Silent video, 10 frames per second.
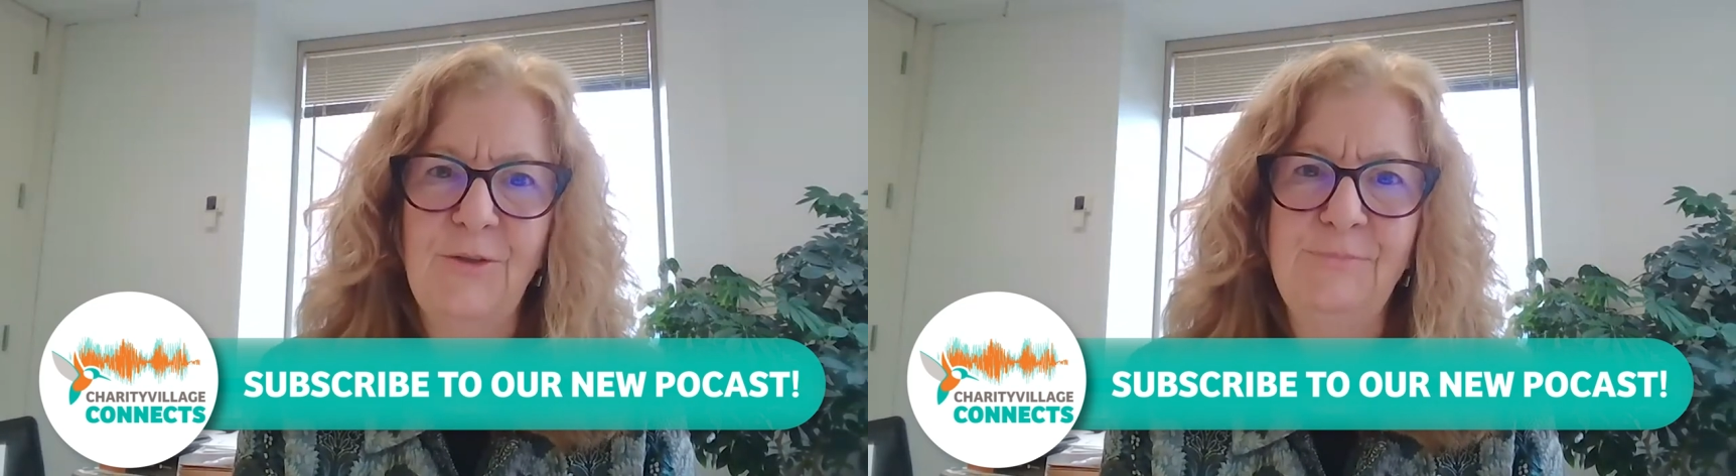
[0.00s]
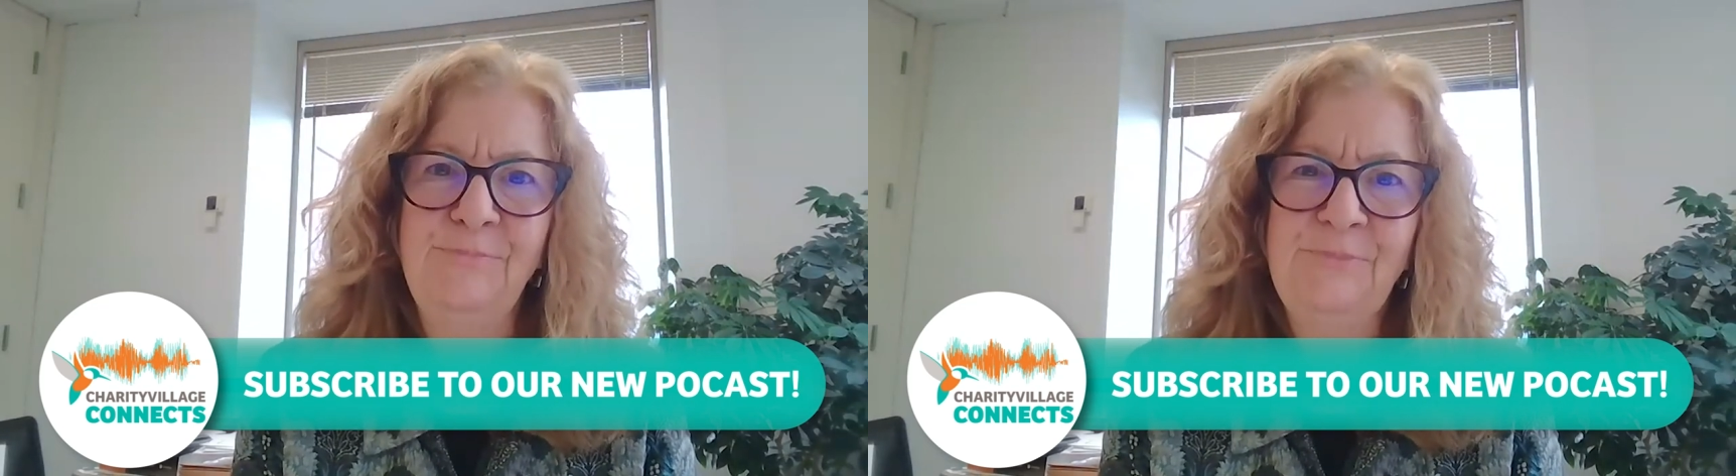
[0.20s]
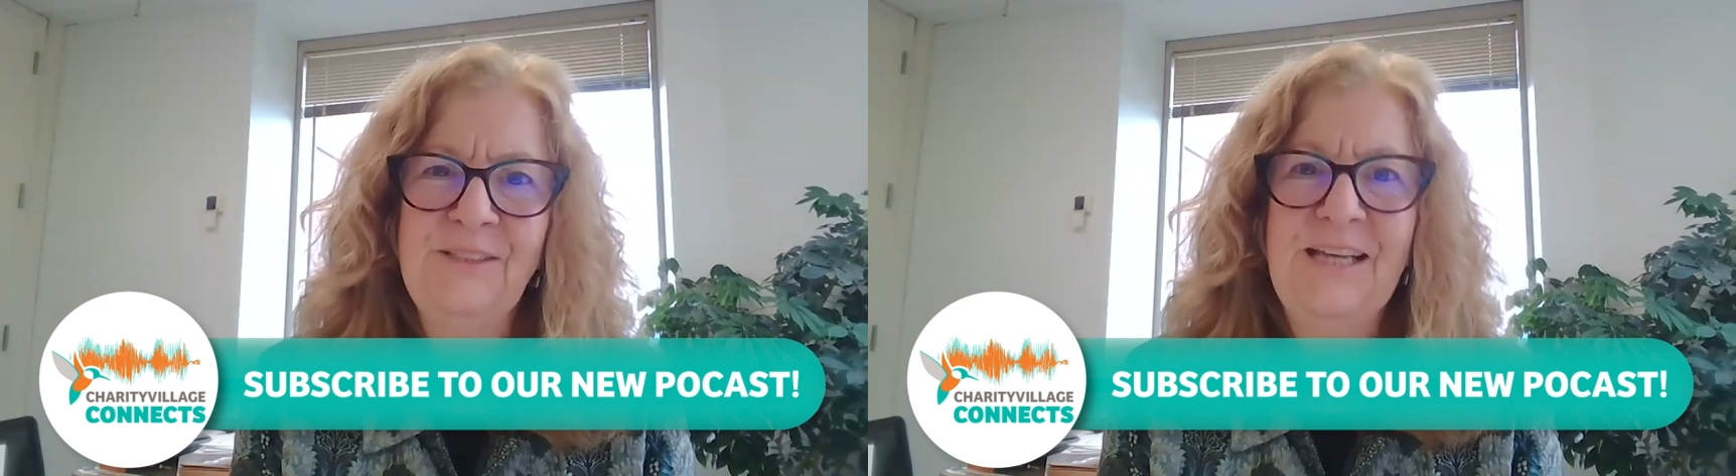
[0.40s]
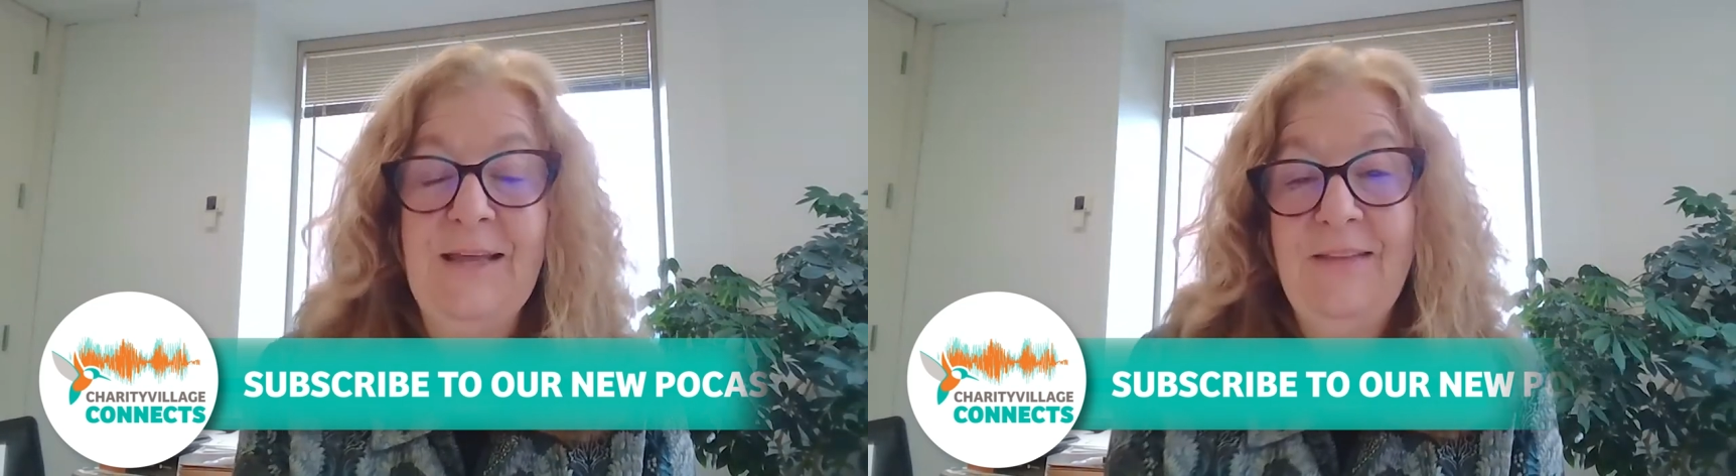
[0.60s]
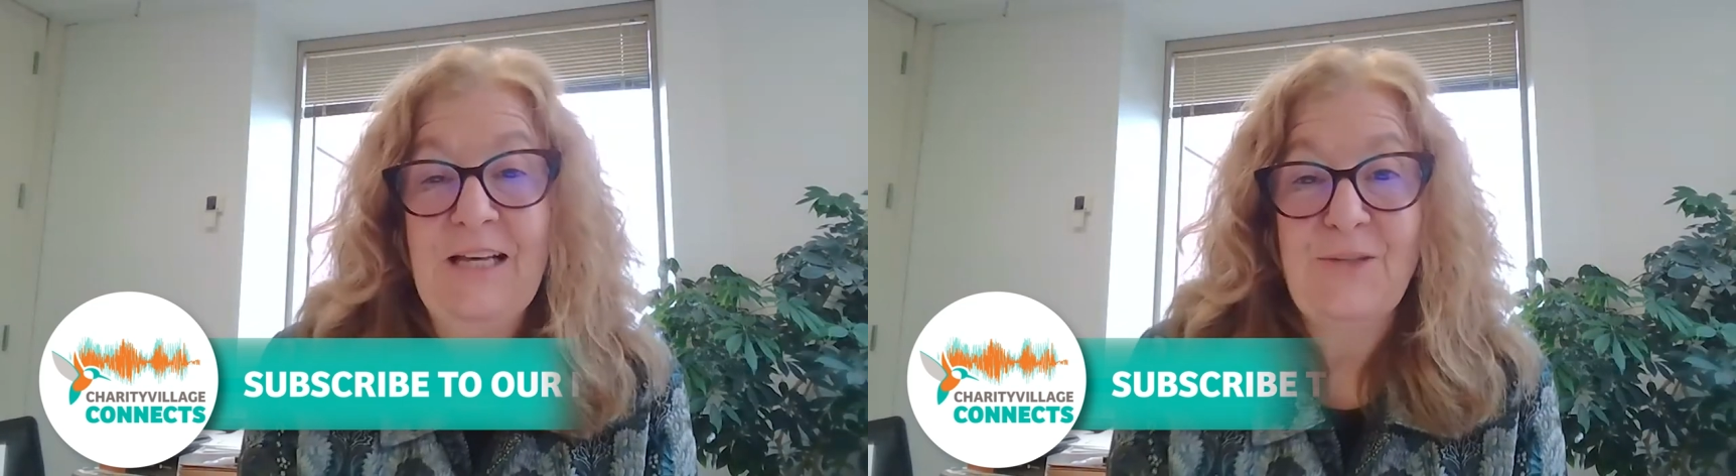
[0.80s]
on them.
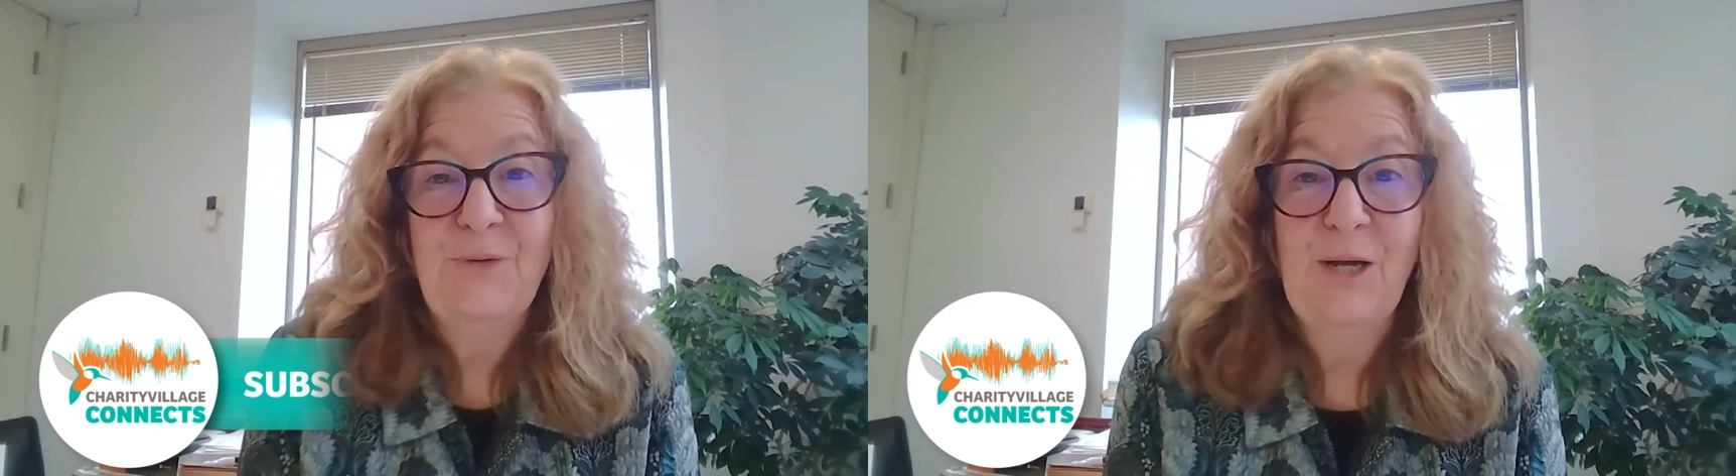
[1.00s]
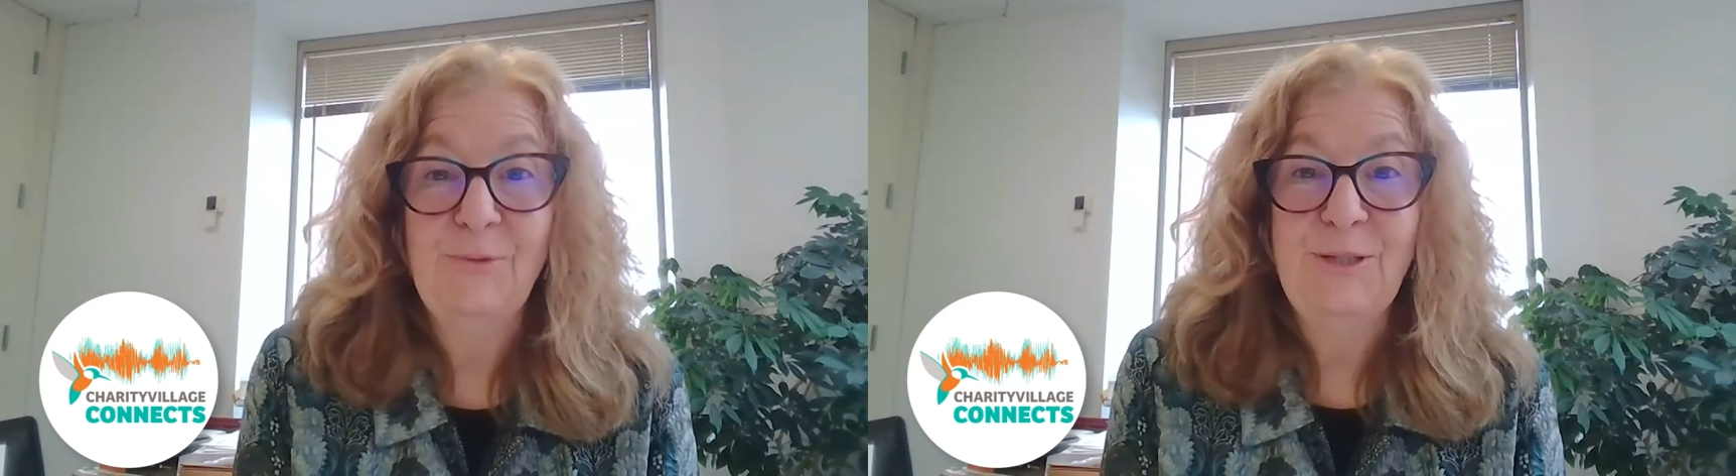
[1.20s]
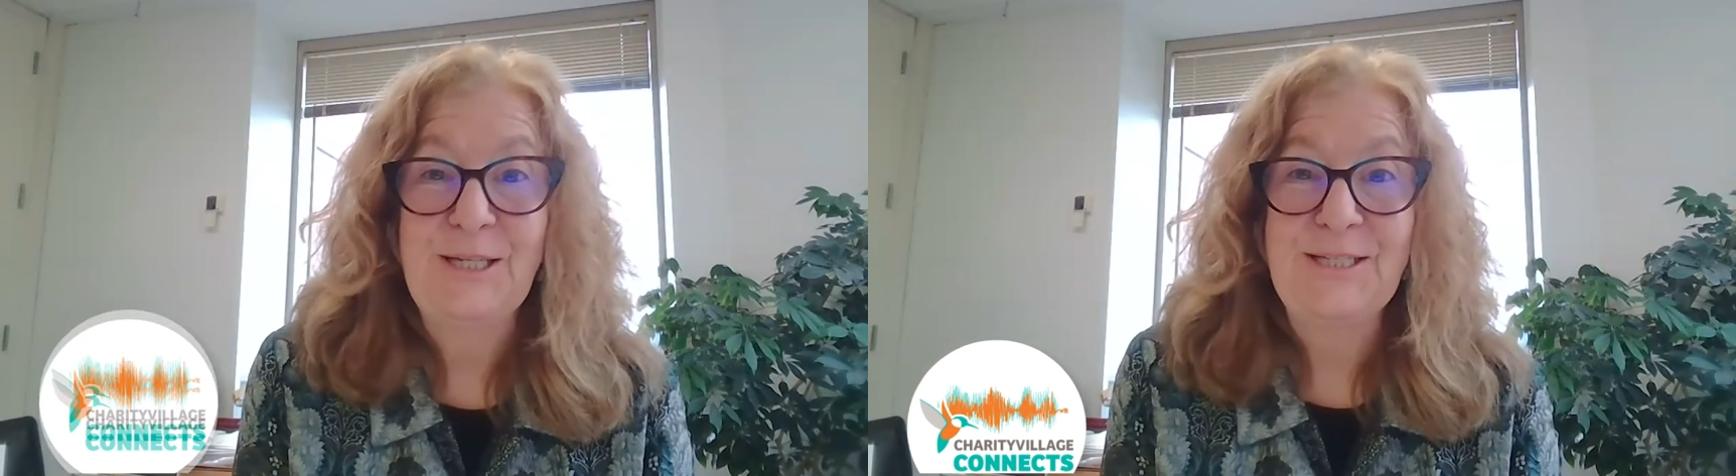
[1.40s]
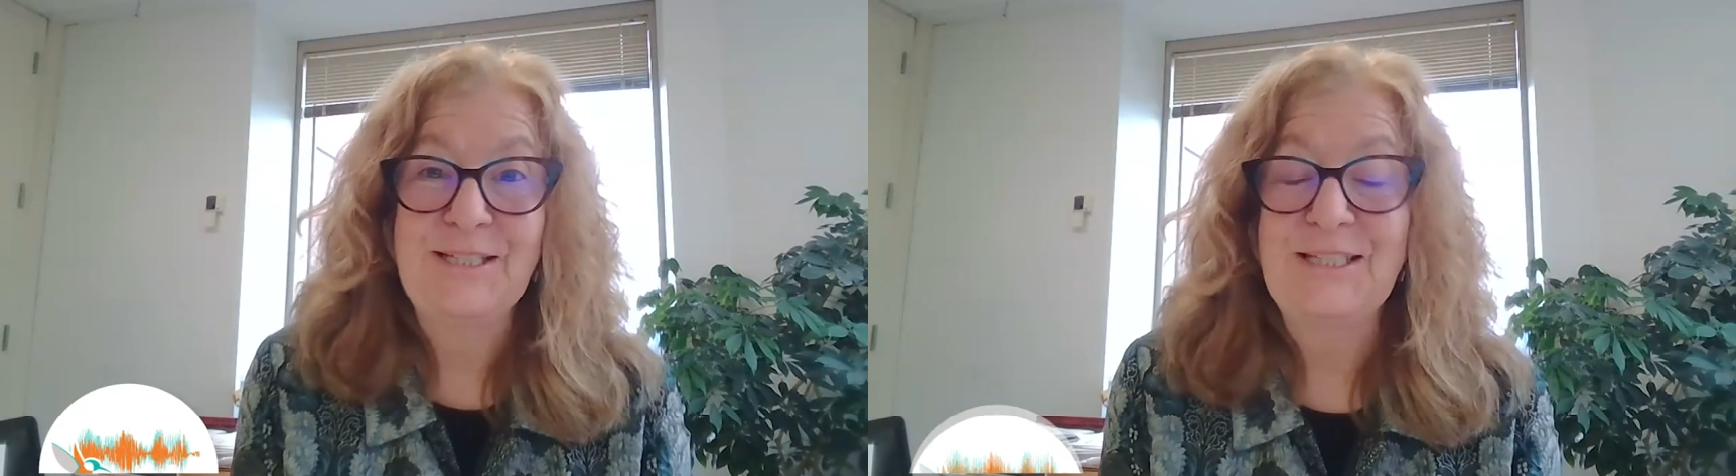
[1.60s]
And that's what I would like